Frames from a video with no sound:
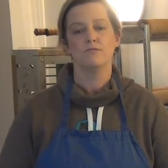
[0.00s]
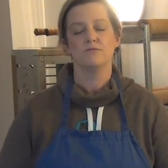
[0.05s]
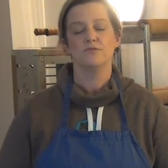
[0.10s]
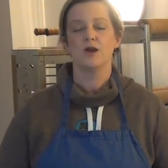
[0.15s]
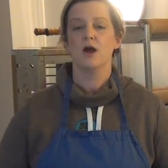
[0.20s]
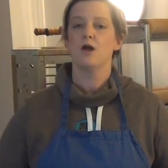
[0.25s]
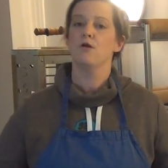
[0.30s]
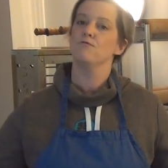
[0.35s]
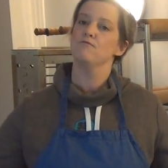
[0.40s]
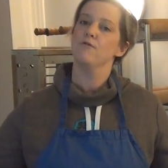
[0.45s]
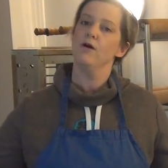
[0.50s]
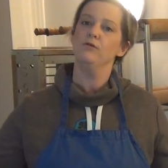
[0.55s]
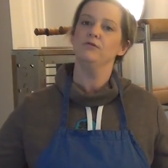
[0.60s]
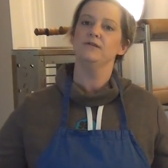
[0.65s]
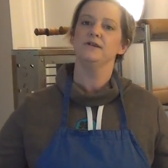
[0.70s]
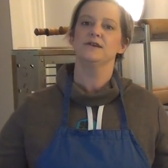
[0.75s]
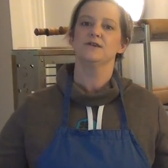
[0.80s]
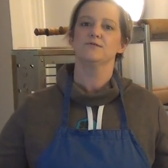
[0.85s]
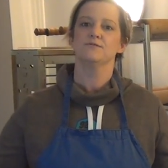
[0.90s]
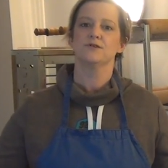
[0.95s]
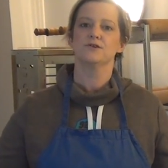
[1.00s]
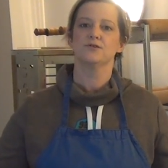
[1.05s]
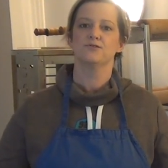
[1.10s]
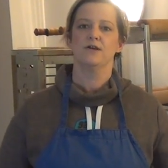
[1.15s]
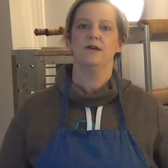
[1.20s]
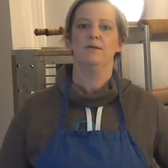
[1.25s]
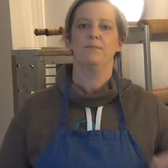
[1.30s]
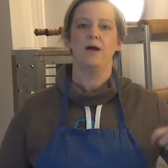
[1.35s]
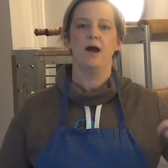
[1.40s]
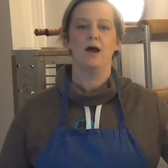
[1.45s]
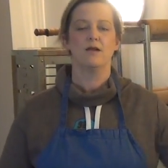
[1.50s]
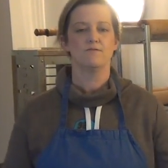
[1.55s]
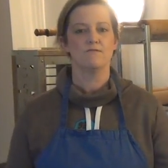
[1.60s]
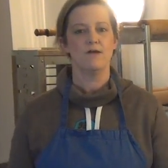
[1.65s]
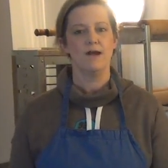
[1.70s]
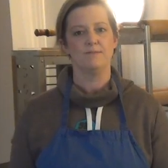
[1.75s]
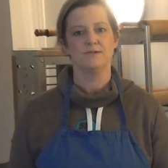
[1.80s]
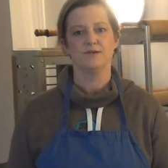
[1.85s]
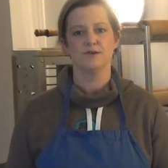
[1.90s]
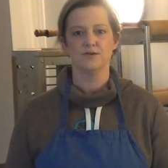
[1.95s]
dough rolled into a strip and
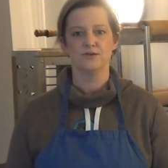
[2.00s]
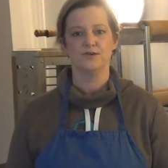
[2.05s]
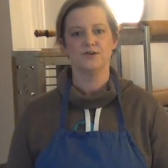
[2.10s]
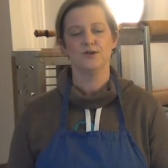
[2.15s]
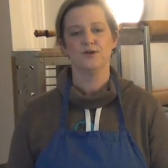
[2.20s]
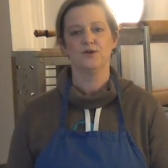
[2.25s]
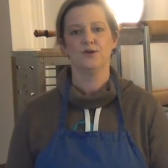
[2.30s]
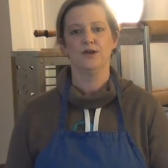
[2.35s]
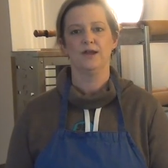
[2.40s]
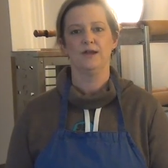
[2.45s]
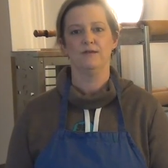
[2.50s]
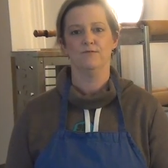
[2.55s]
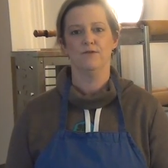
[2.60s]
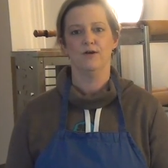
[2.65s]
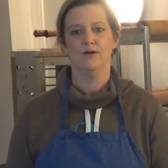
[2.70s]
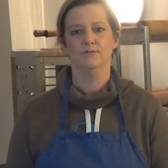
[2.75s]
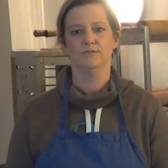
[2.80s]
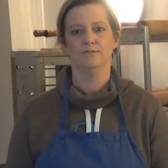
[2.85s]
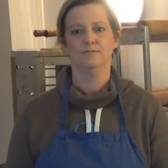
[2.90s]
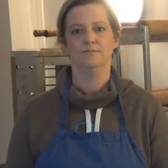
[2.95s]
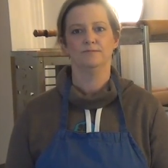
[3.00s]
wrapped onto the cooking roll.